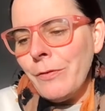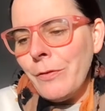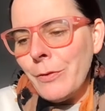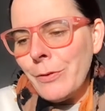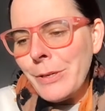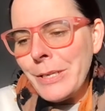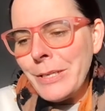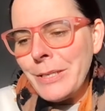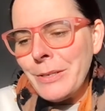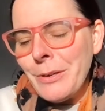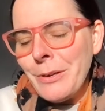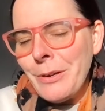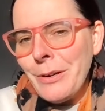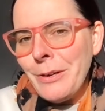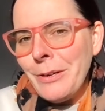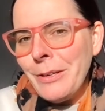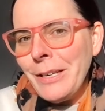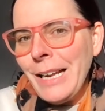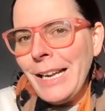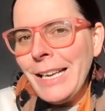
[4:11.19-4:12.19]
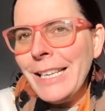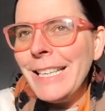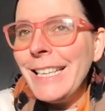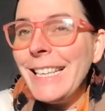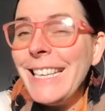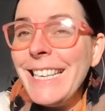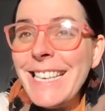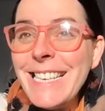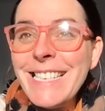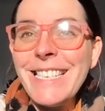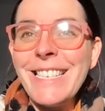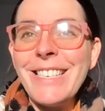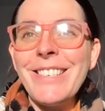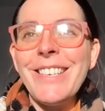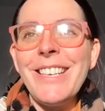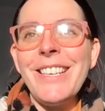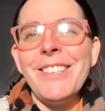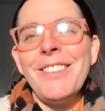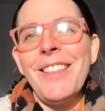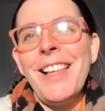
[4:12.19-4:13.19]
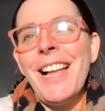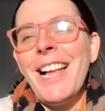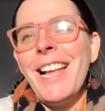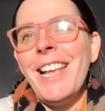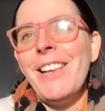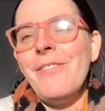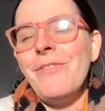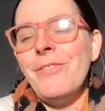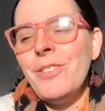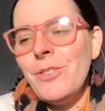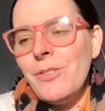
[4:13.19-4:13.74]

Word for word: focus on an easier life,